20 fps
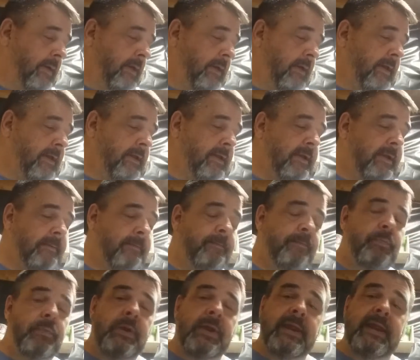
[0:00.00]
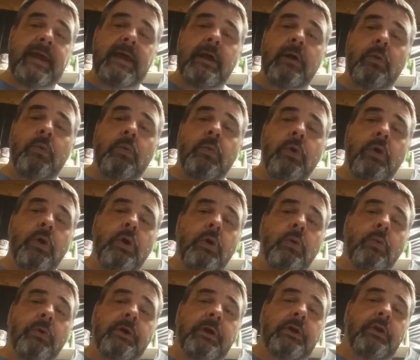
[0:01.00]
And but now
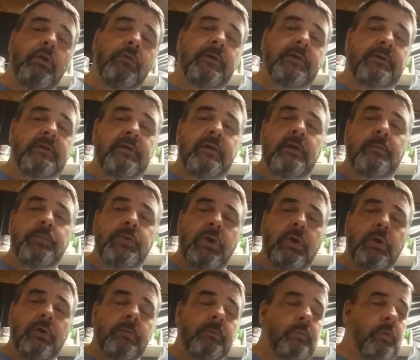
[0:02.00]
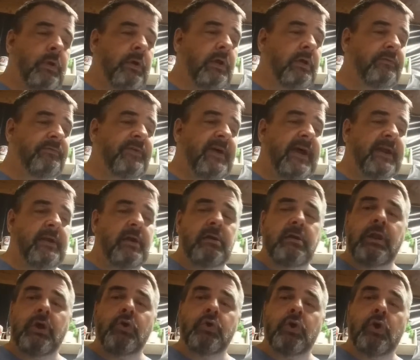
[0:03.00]
we're going to go here to the computer. We're going to find our
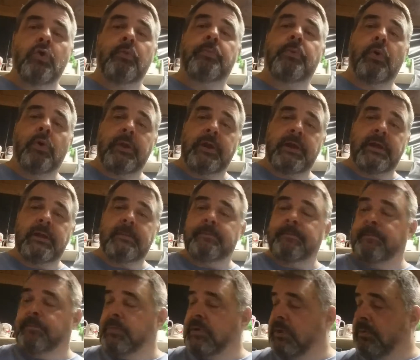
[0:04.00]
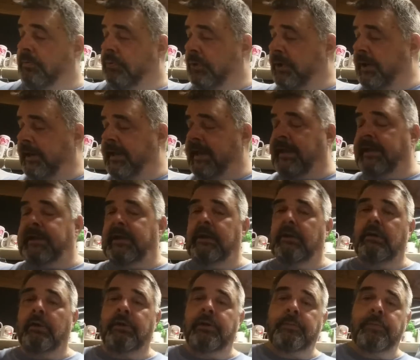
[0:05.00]
logo, pull it up, print it out
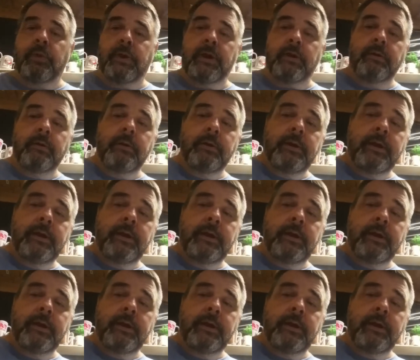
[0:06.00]
here on the printer.